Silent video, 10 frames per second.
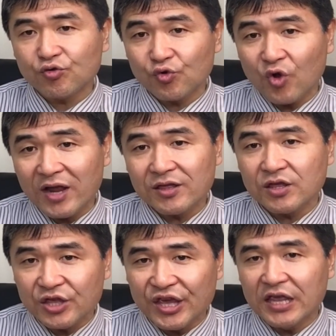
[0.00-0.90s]

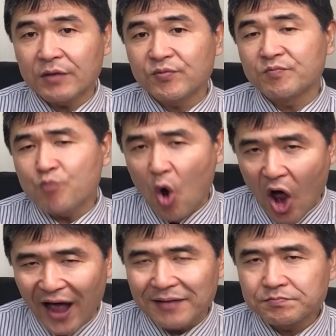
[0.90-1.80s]
strategy even
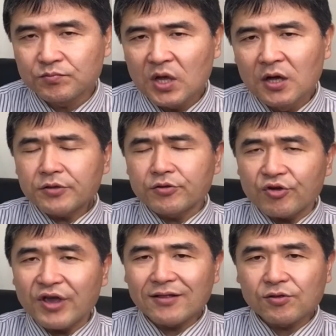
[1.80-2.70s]
more. Let's
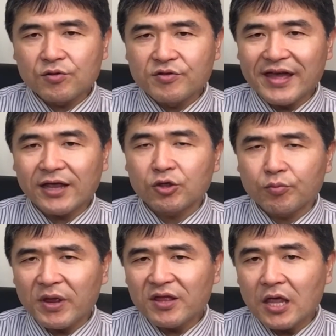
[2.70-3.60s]
look at the
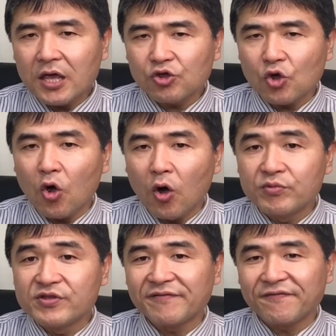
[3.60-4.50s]
explanation
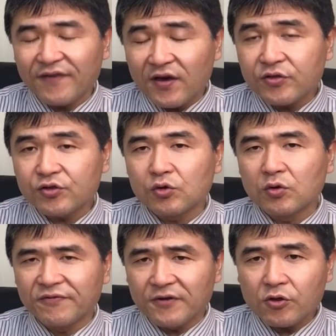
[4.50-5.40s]
of the first
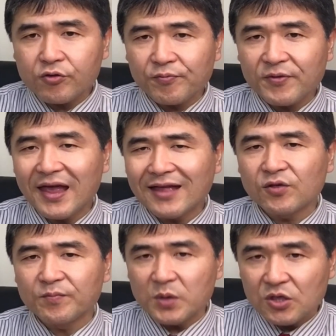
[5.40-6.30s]
philosophy
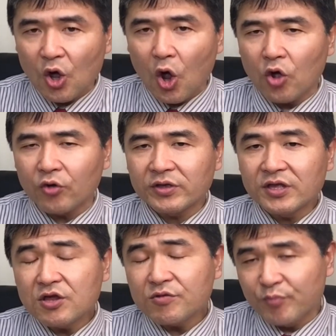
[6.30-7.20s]
and vision
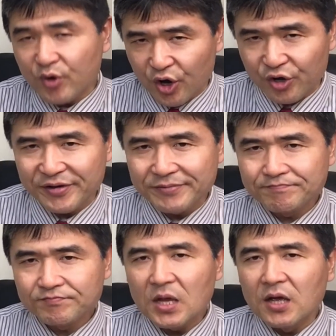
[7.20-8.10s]
in this book.
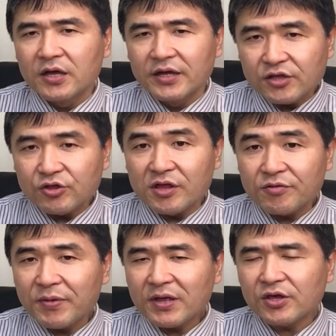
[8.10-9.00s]
It's
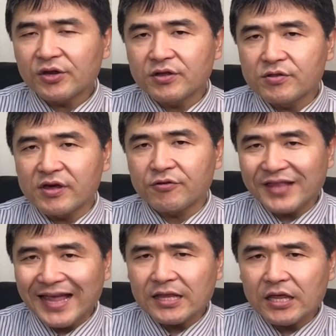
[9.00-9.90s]
especially the
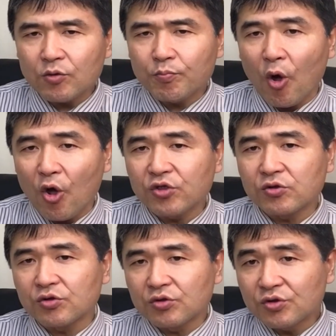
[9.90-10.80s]
starting
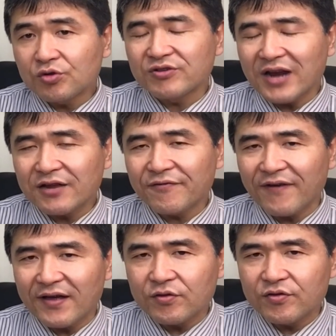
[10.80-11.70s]
point to
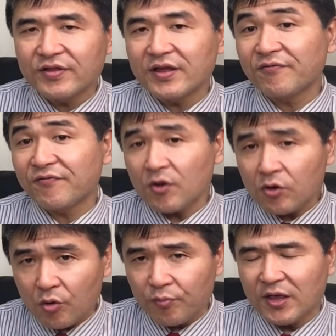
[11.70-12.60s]
clarify the
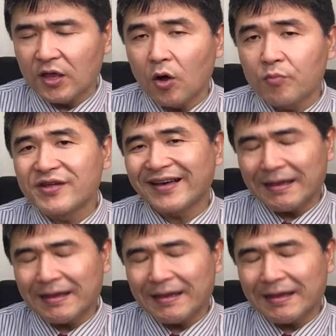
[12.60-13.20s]
philosophy of the